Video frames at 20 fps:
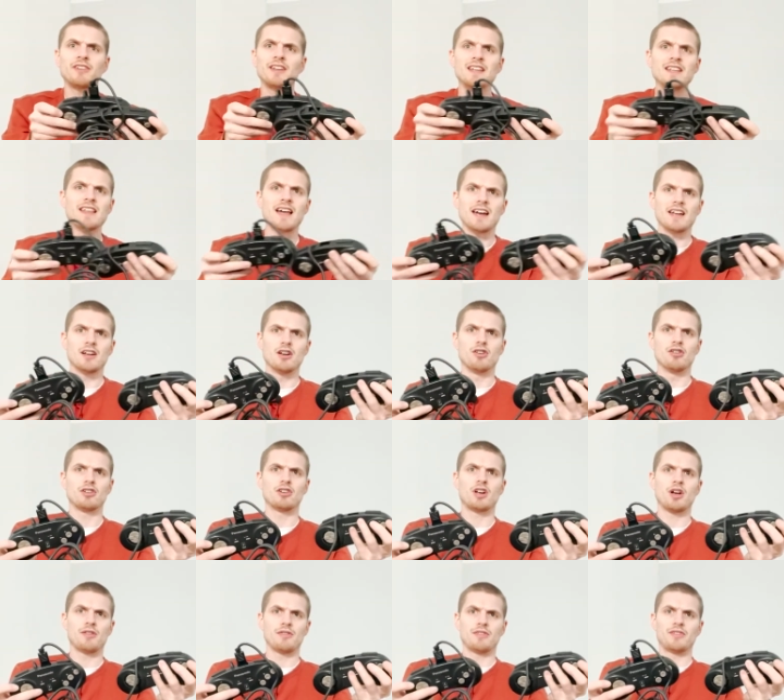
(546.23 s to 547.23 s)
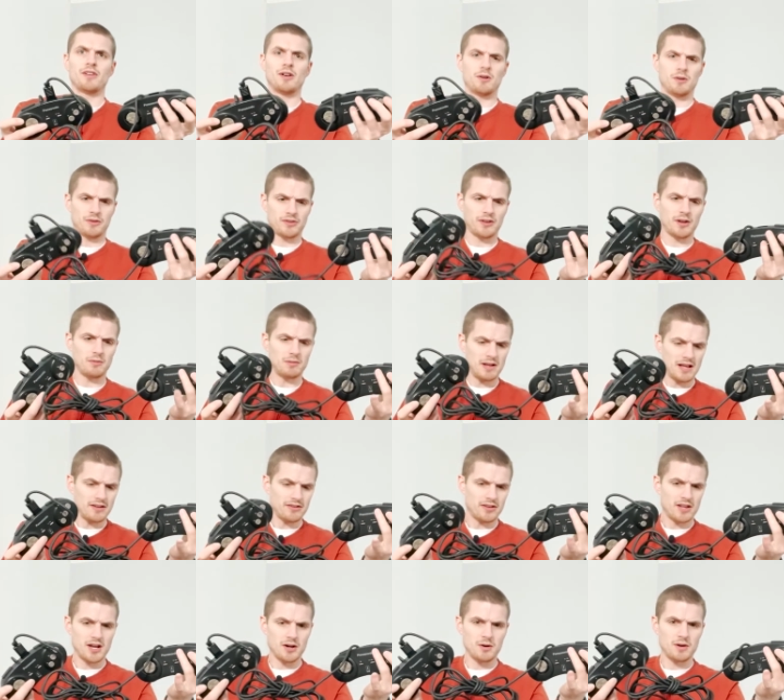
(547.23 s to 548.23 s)
that in another console, so let us
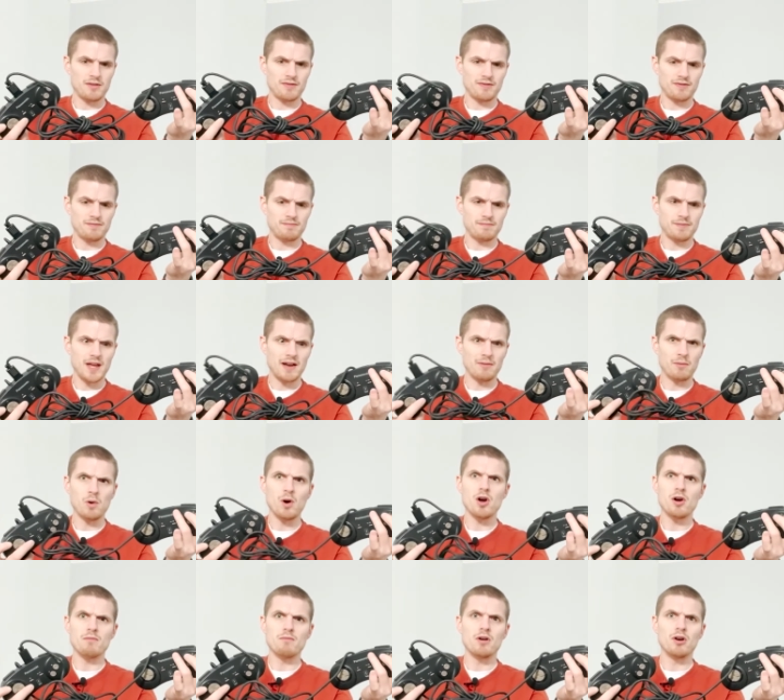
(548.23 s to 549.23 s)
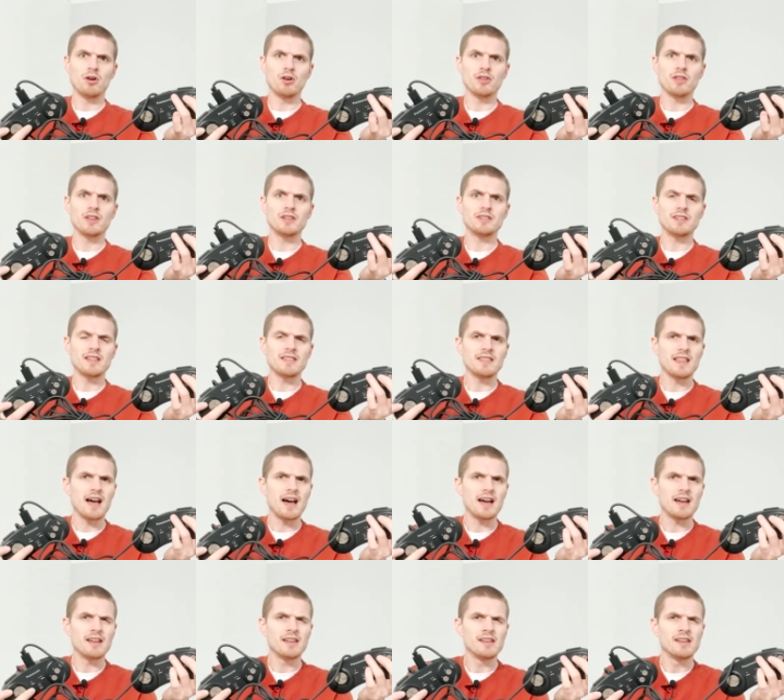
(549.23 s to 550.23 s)
know if there were more that did
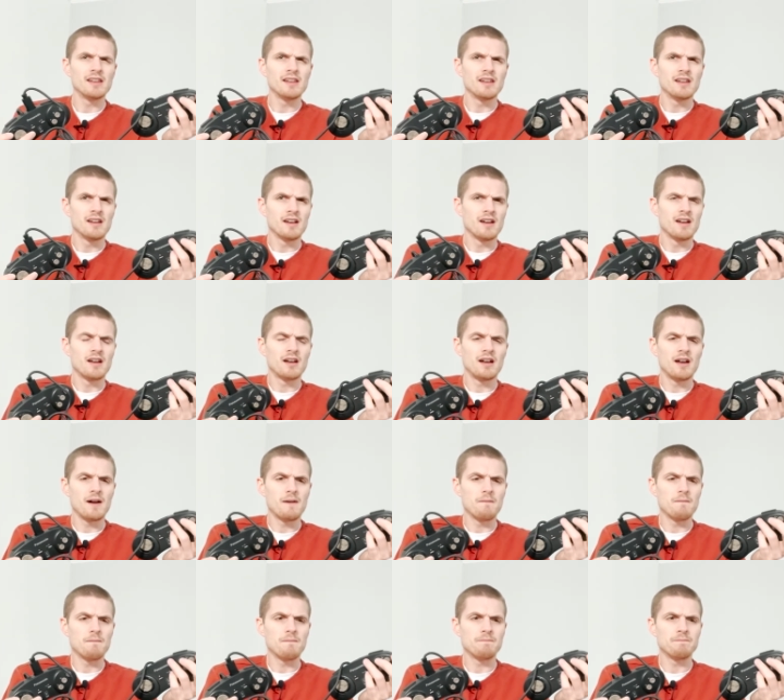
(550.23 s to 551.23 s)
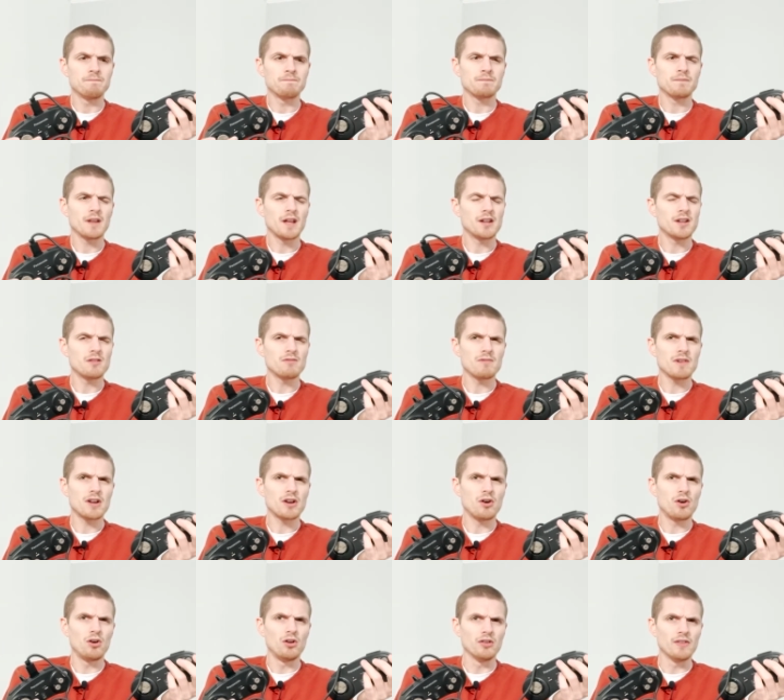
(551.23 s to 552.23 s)
that. I don't
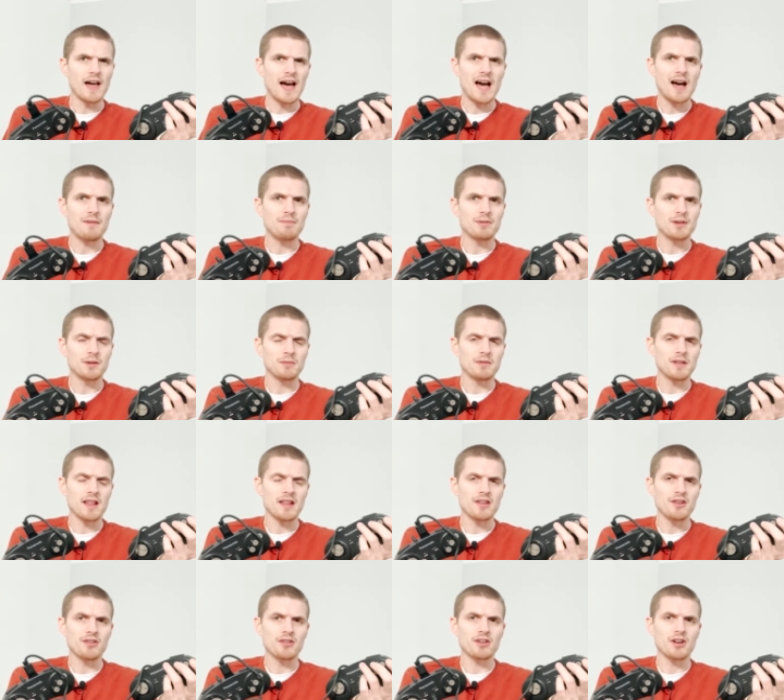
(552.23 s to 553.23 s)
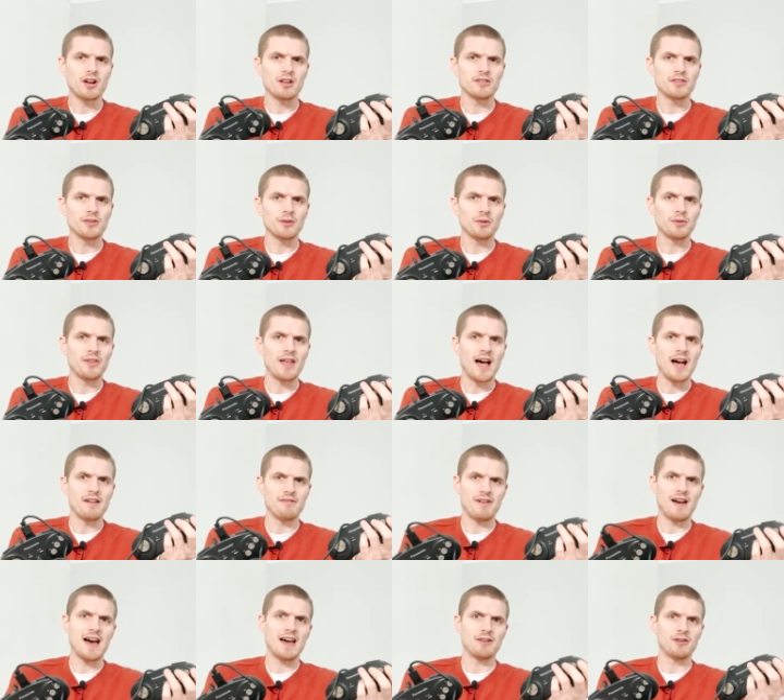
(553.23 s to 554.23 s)
recall that happening with any other consoles that I've
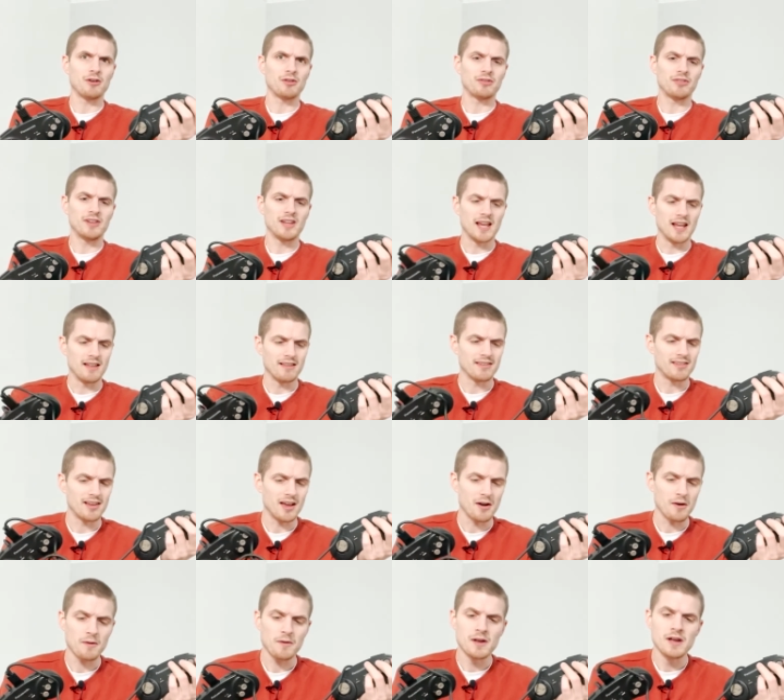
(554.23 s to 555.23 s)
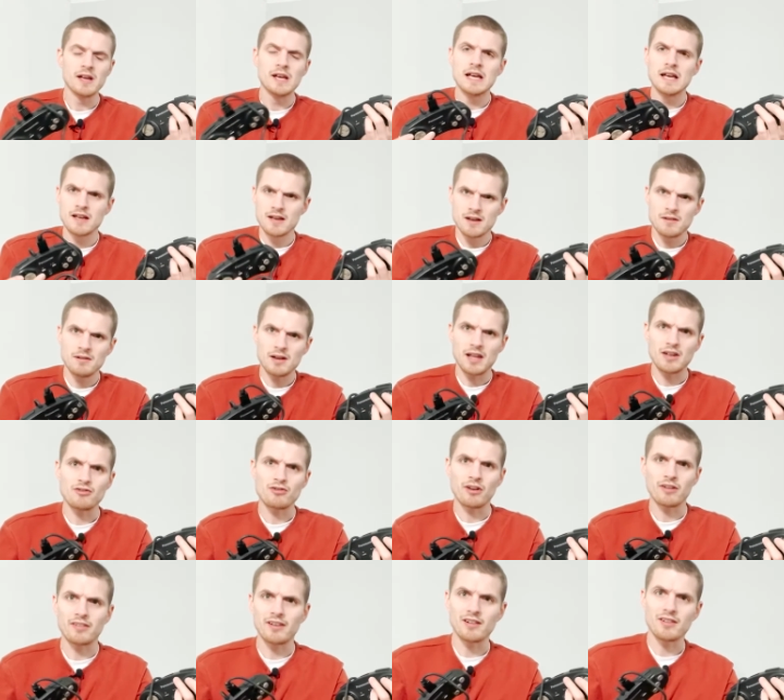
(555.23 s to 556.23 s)
had or seen, so
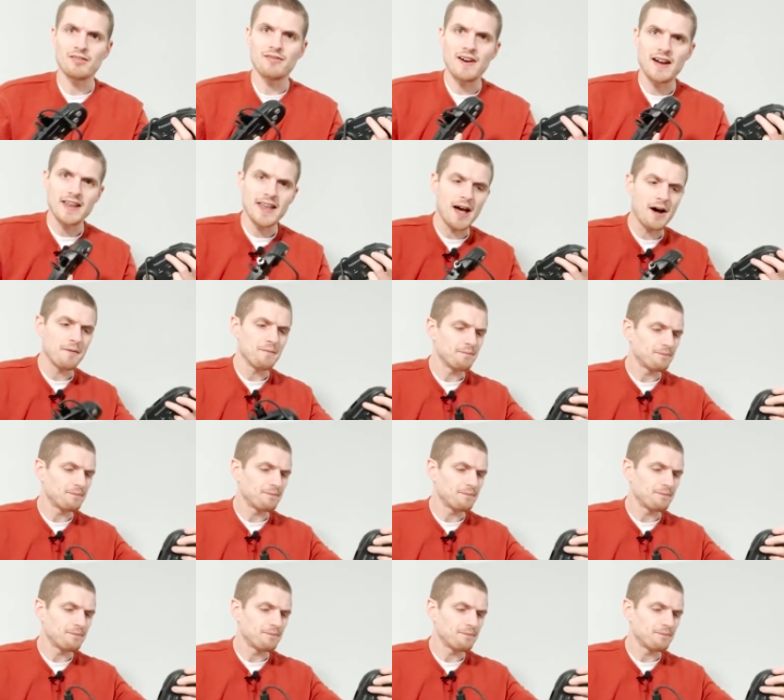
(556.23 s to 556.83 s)
interesting to find out.